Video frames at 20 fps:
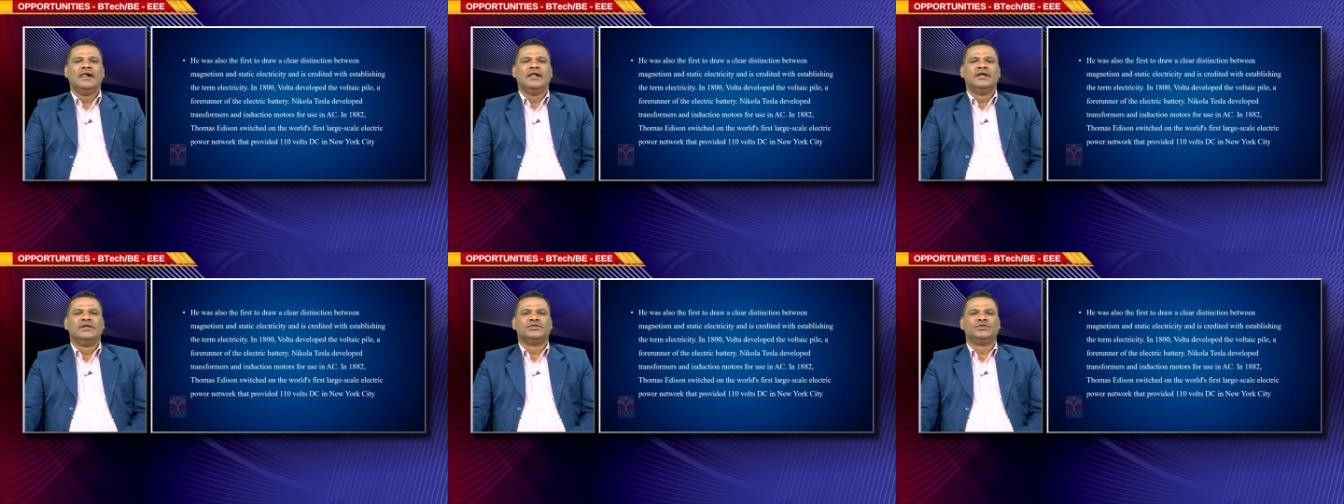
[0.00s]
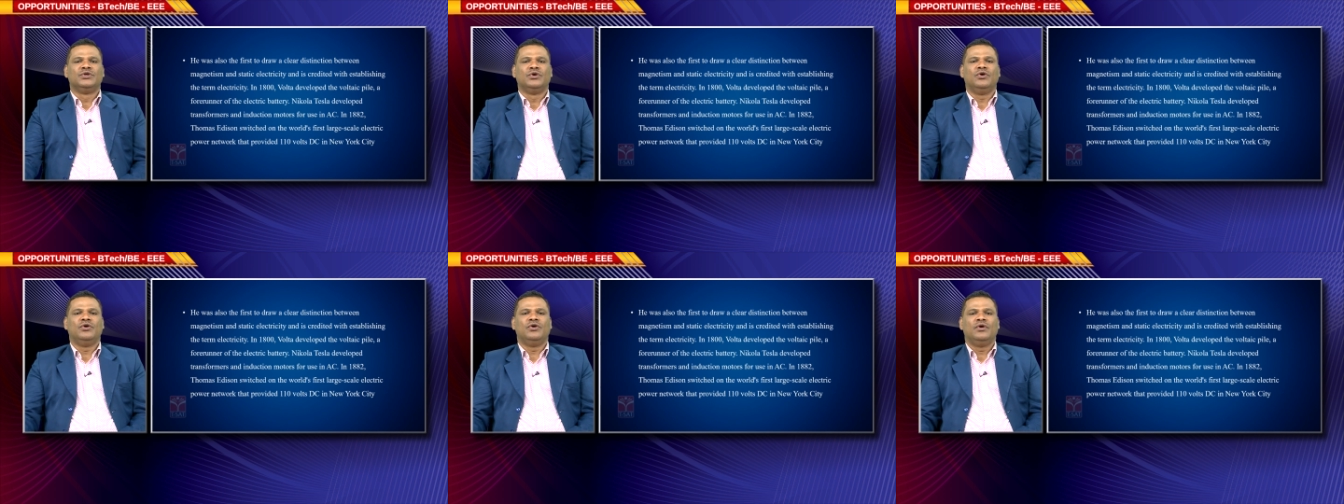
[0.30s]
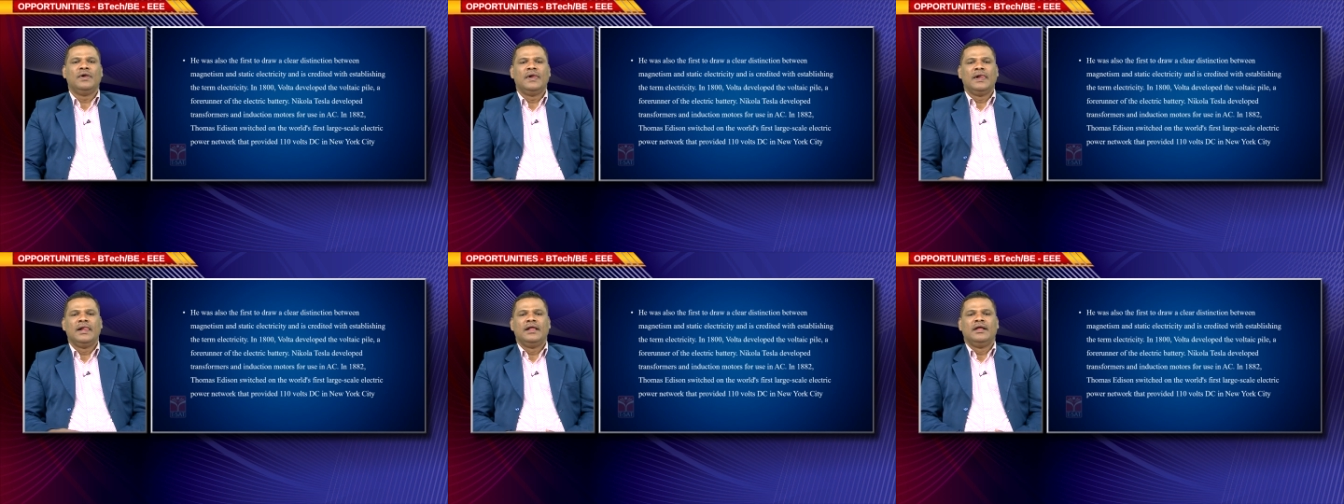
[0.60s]
So,
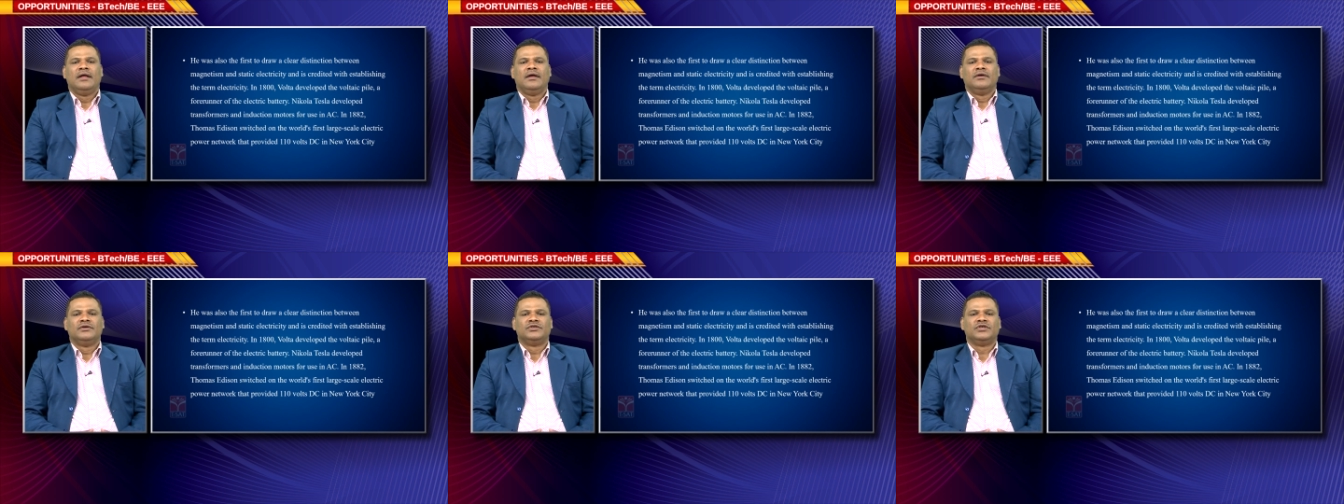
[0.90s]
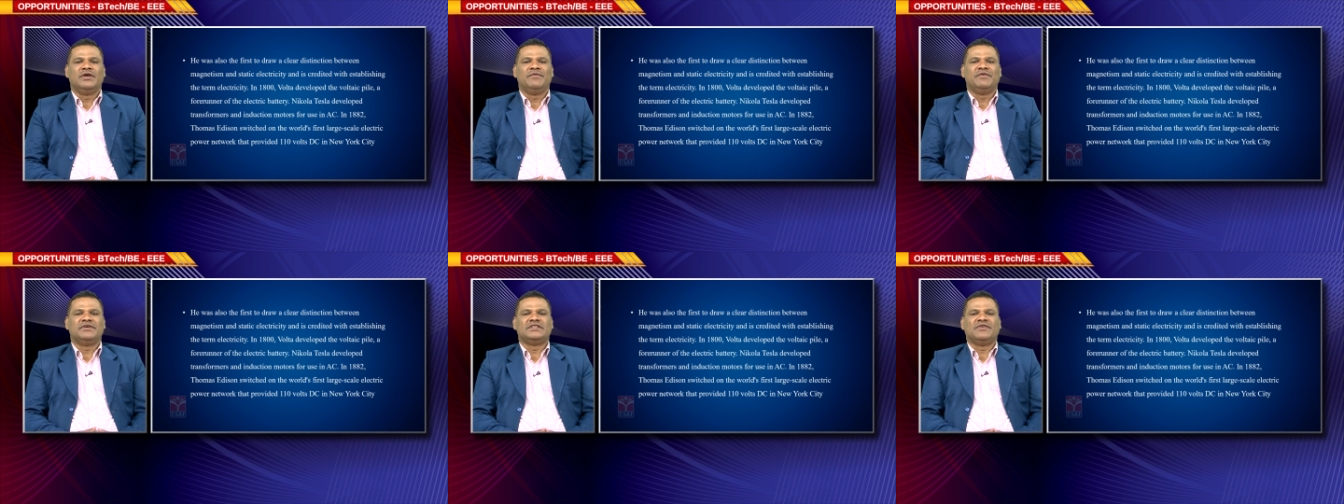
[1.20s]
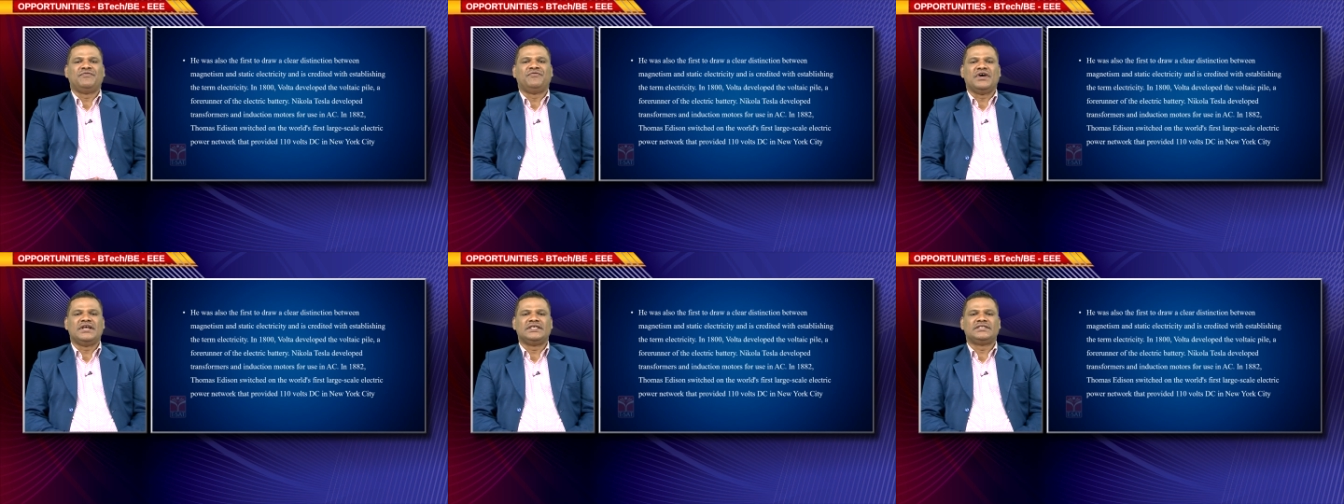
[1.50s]
so he was the
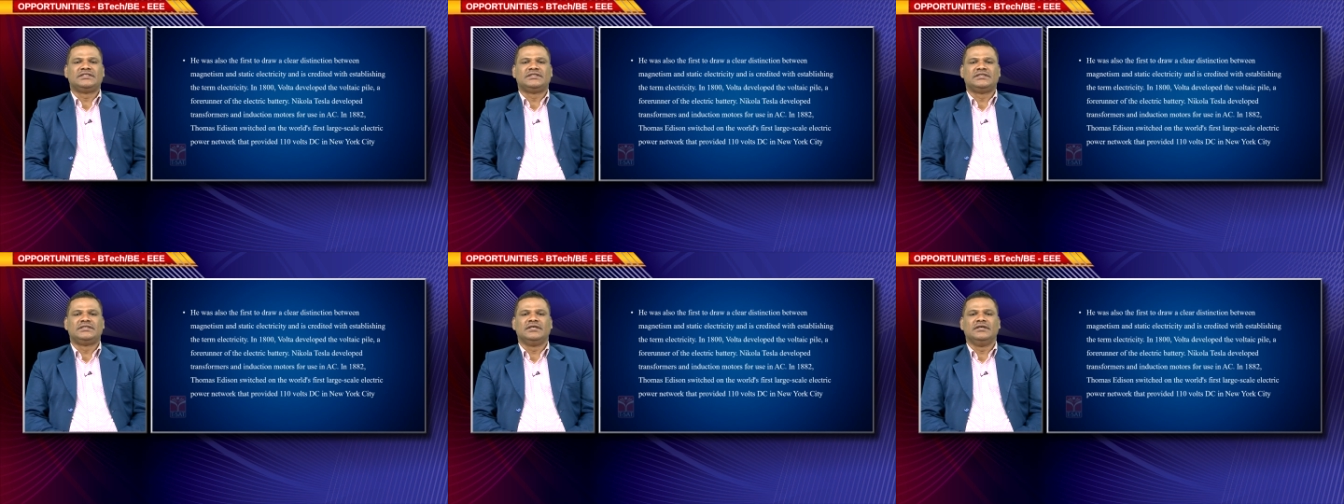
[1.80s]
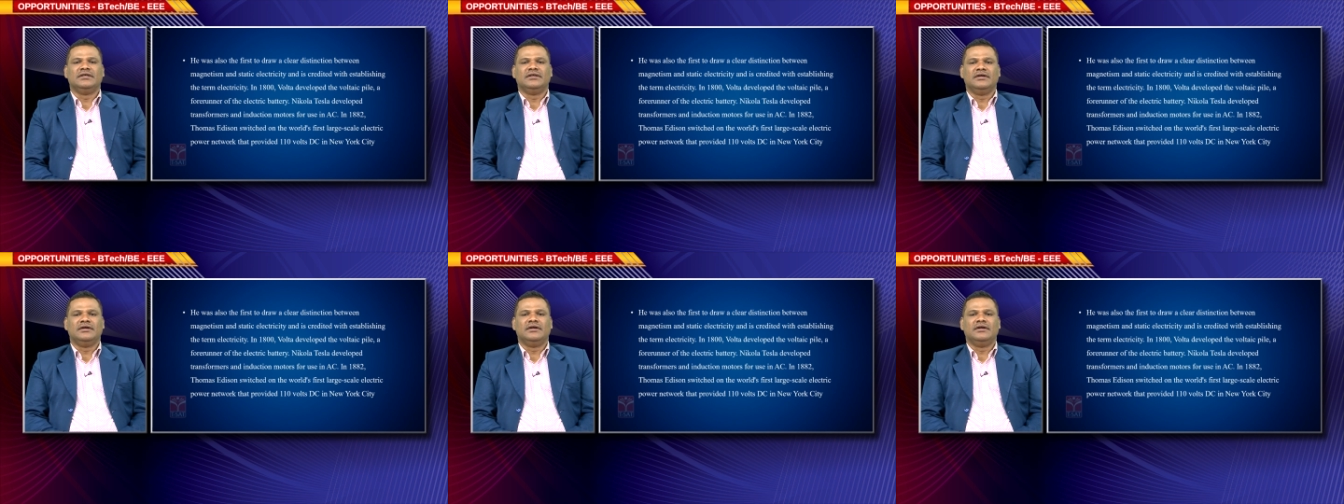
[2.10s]
first uh,